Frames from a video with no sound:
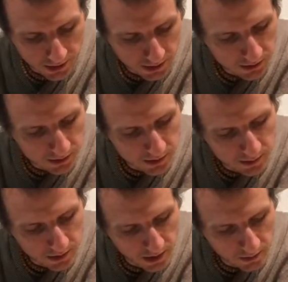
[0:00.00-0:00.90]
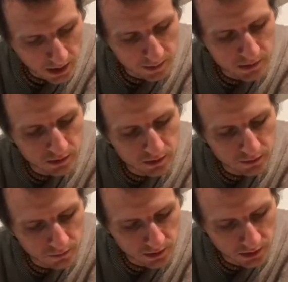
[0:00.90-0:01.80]
He thus became
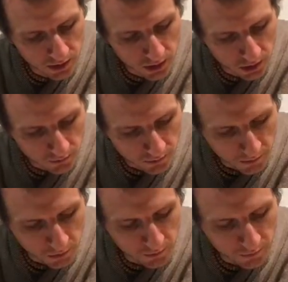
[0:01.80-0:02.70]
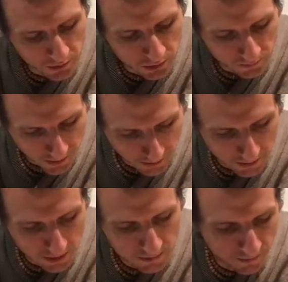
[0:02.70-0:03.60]
absolutely free from all fear of death.